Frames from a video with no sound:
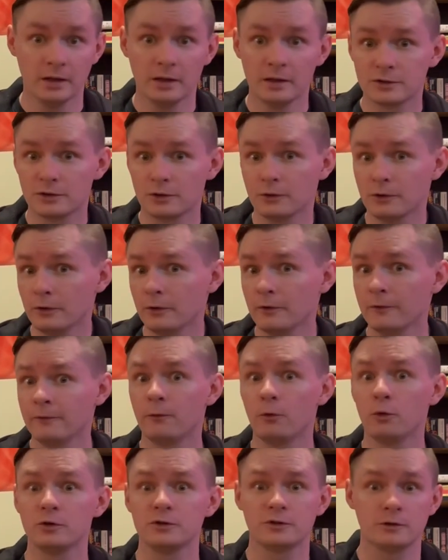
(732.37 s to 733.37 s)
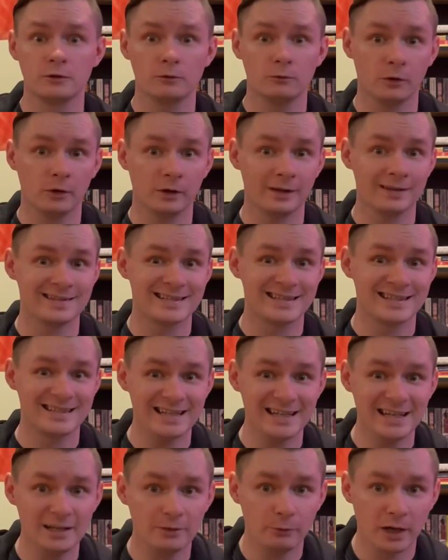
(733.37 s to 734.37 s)
so you're forced to work in
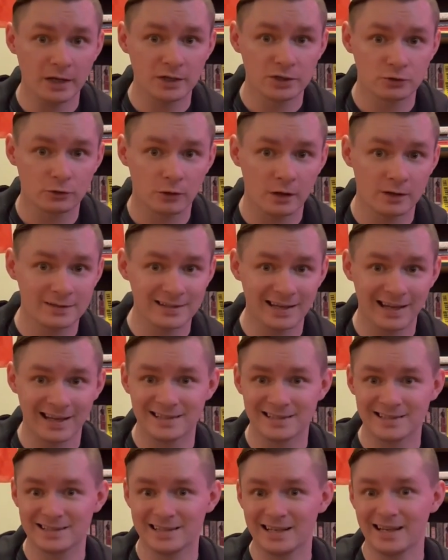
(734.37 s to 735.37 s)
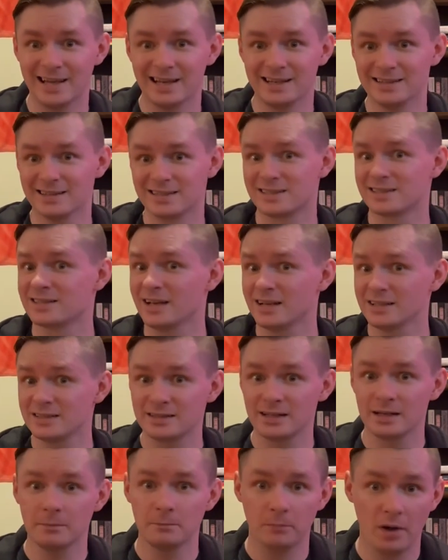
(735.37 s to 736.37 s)
seedy restaurants and sing at
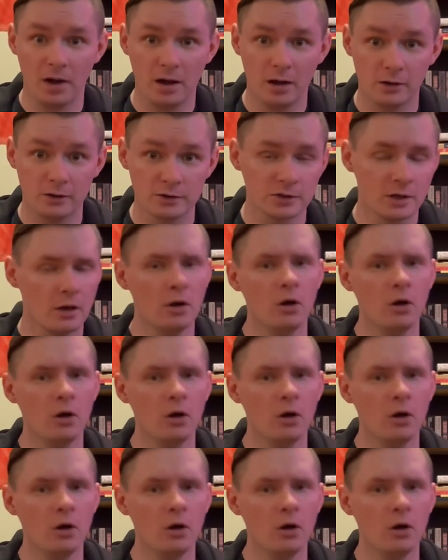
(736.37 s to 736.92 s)
disgusting bars,